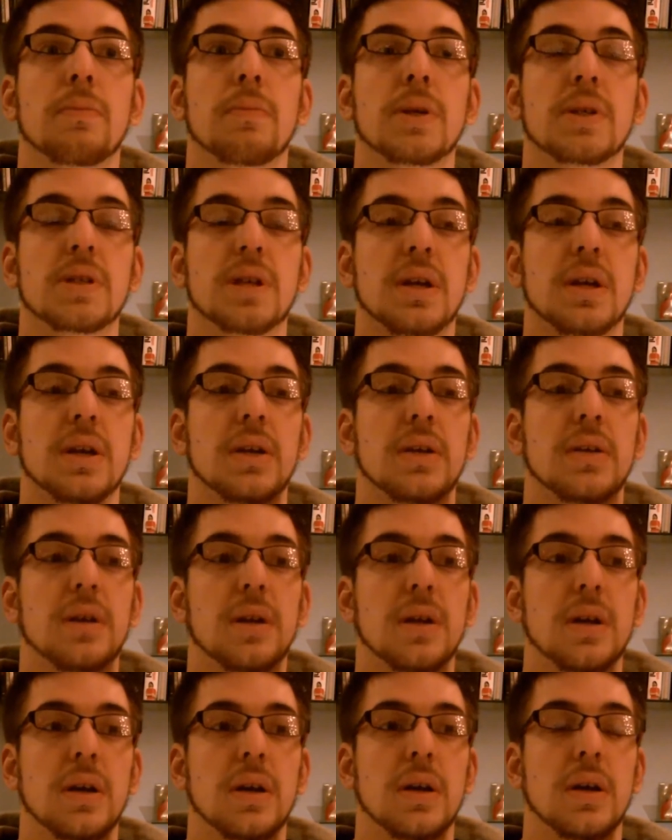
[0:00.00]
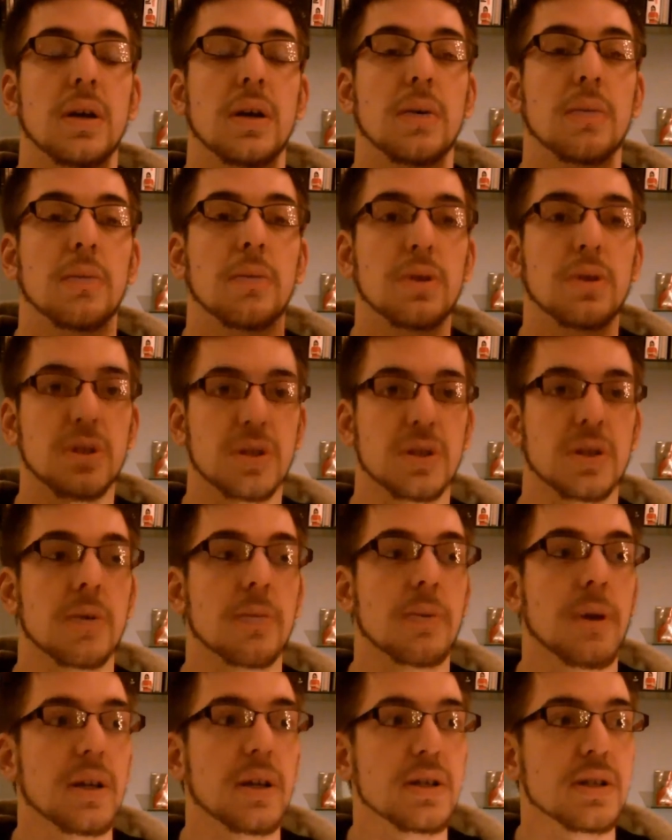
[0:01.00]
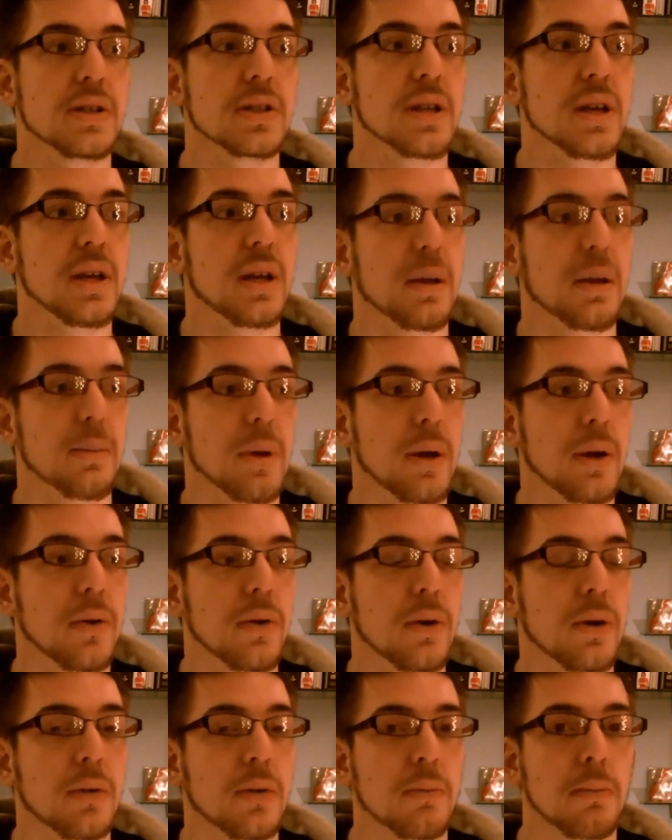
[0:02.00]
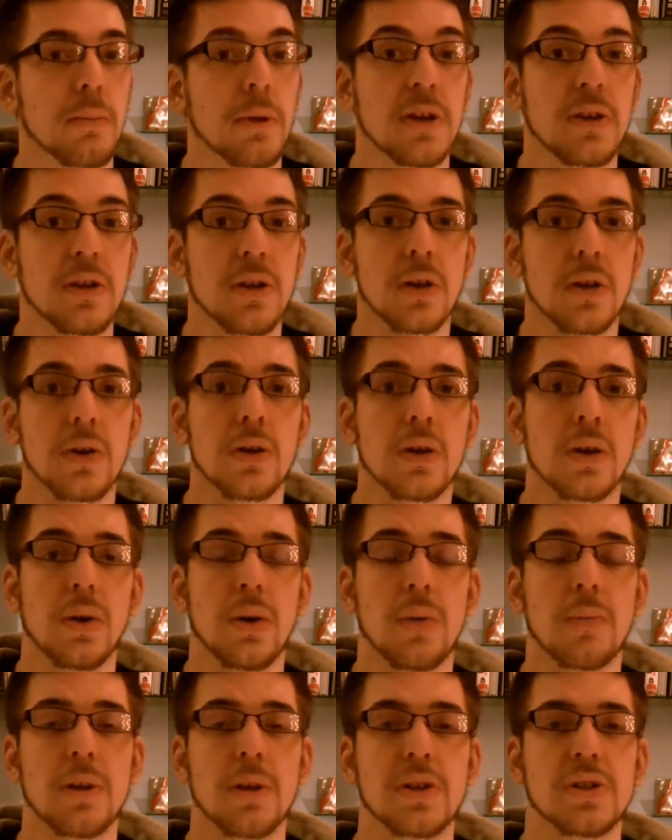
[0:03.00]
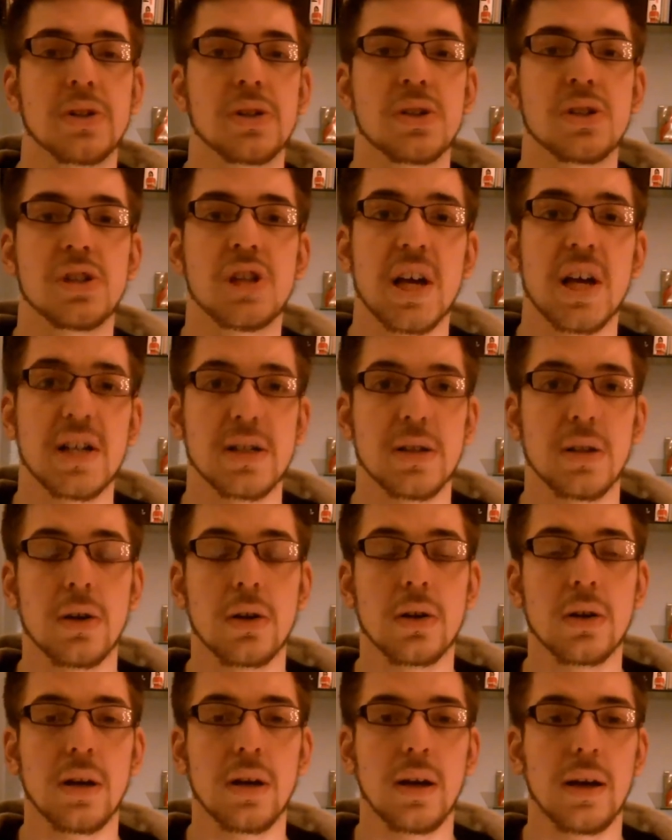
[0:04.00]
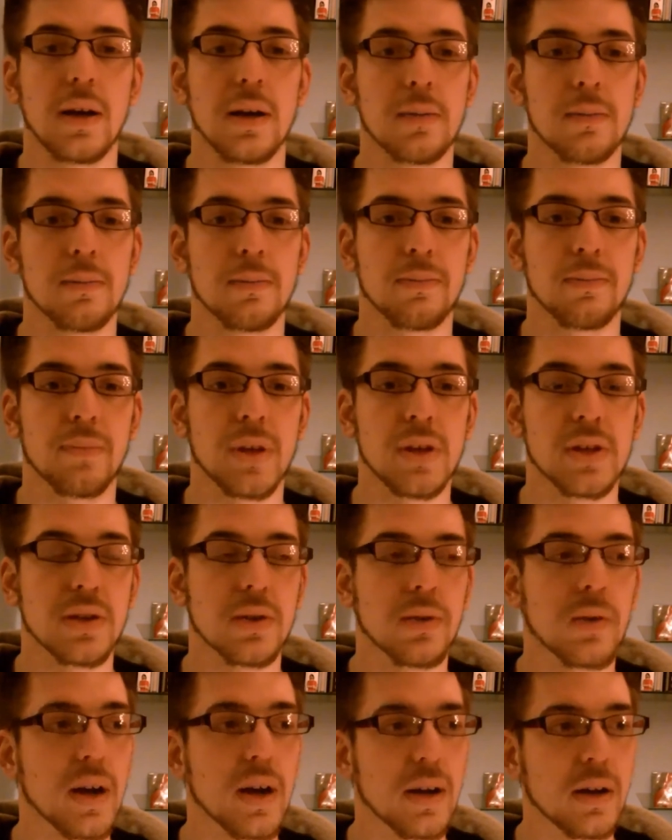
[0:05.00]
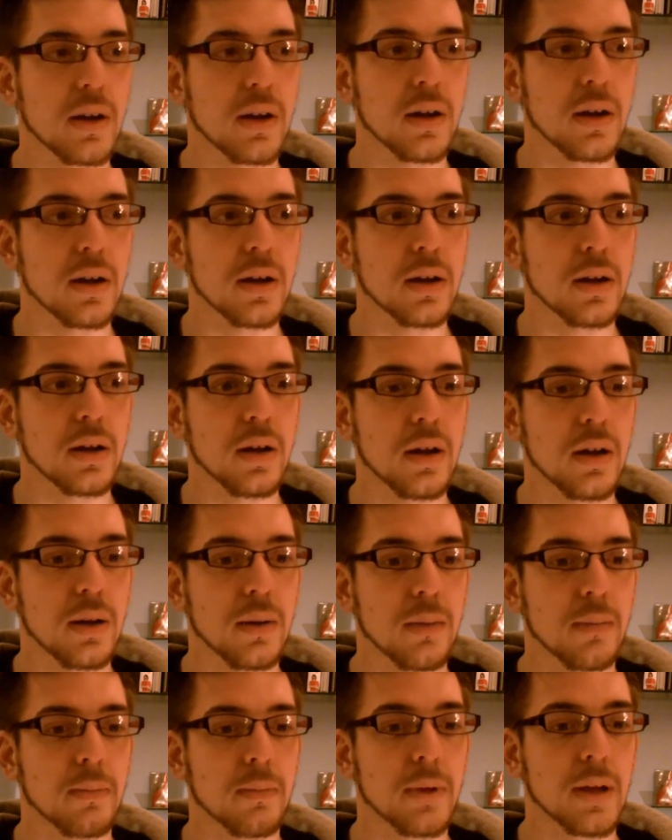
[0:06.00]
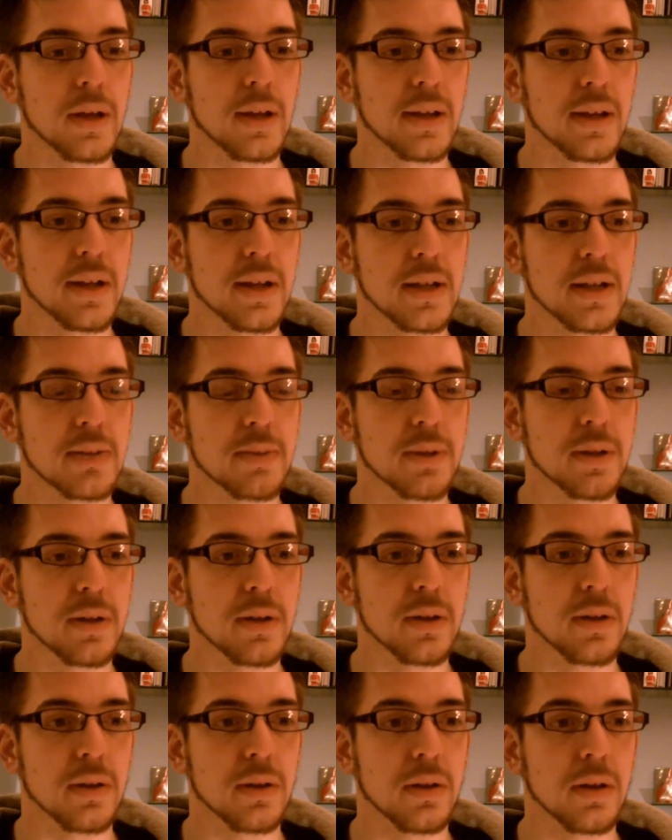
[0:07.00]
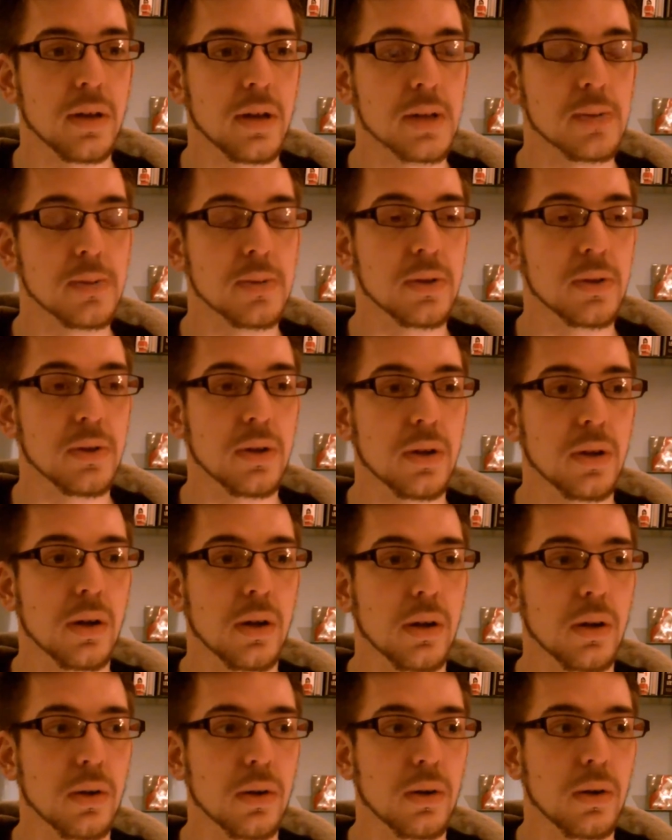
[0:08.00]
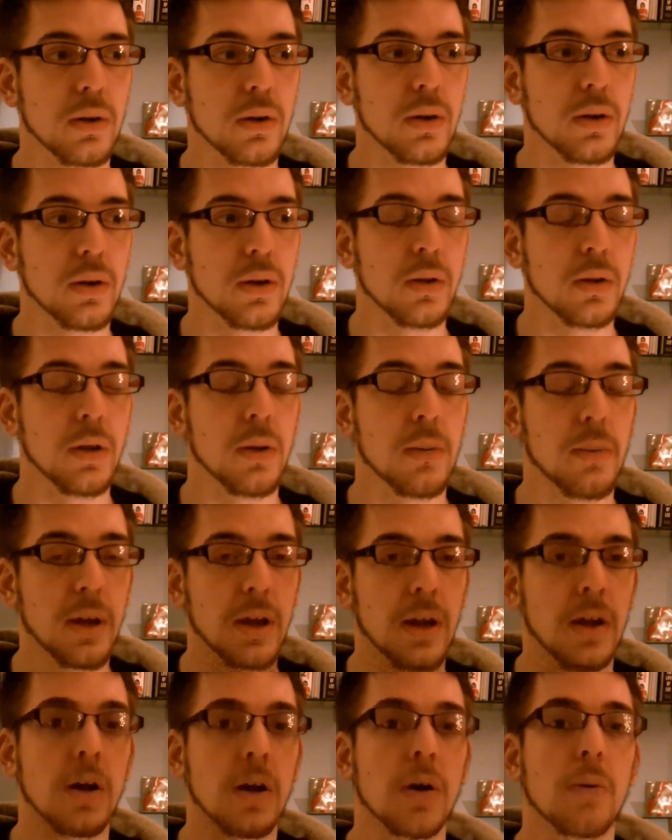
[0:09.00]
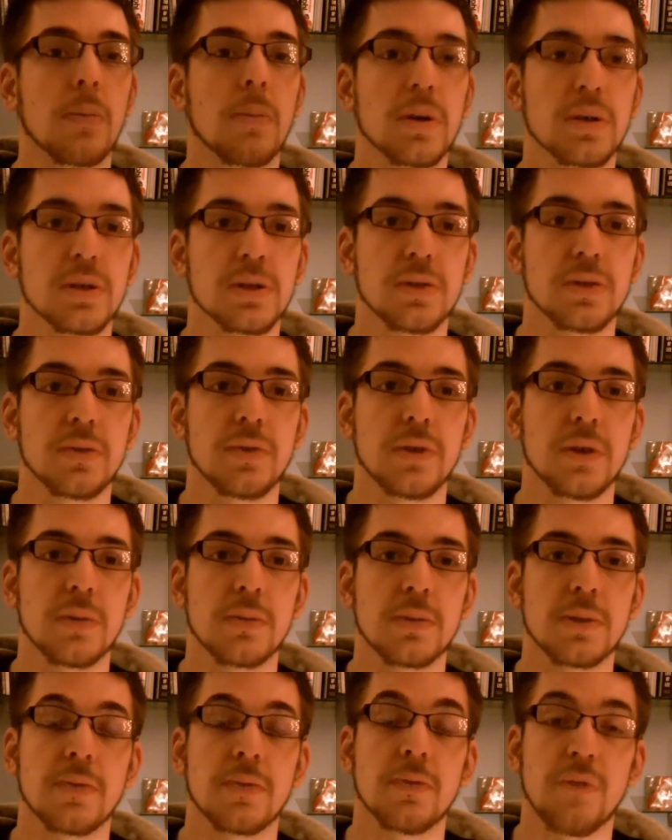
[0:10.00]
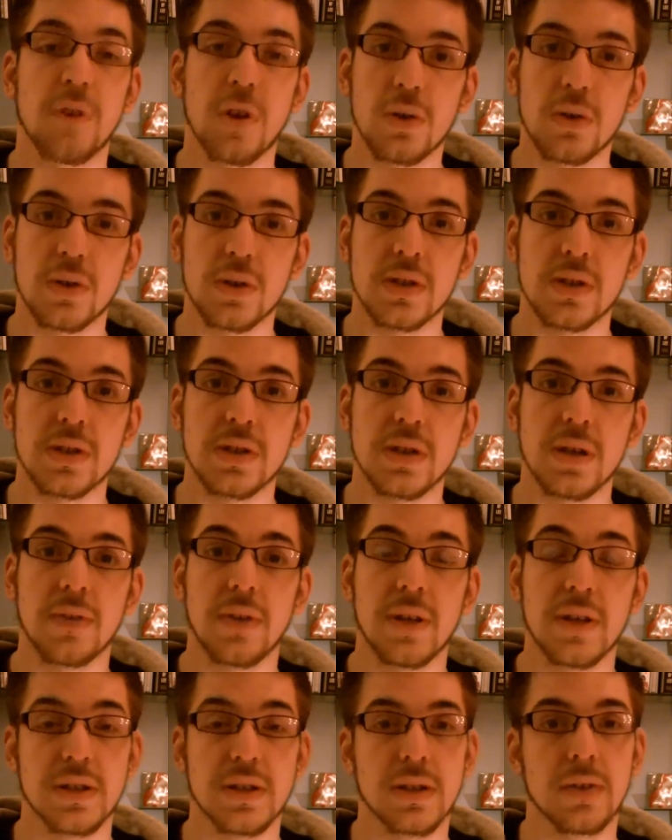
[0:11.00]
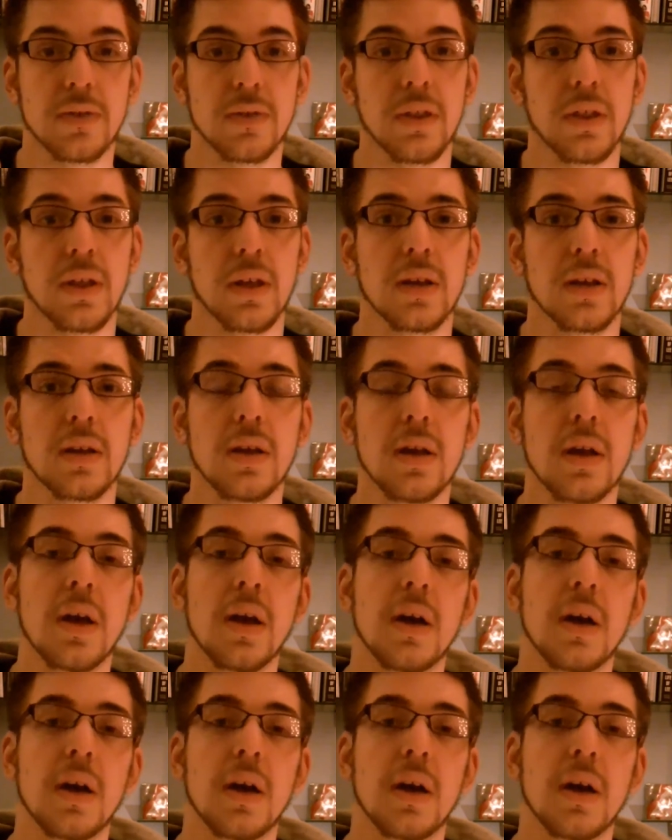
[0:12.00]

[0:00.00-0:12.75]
Basically, I'd, uh, I might just go back to saying about uh, Media Lock, who I mentioned, Chaz Lock. Um, he's a great guy, um, and he's been he's been doing a like making a whole bunch of films and vlogs and stuff. That's another thing.